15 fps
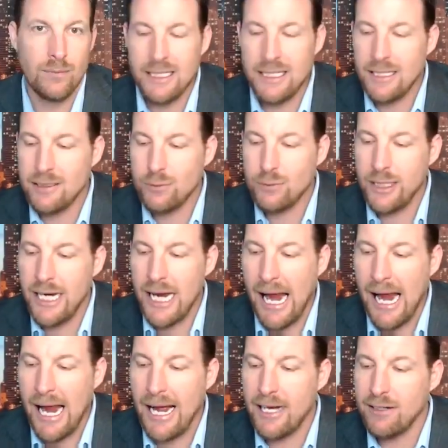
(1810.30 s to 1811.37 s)
is, we
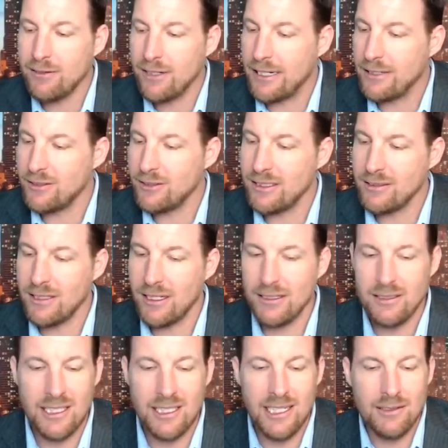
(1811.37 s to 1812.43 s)
have, and I said this
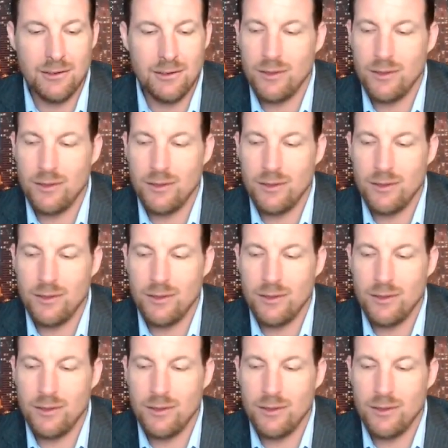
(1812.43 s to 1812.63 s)
100 times,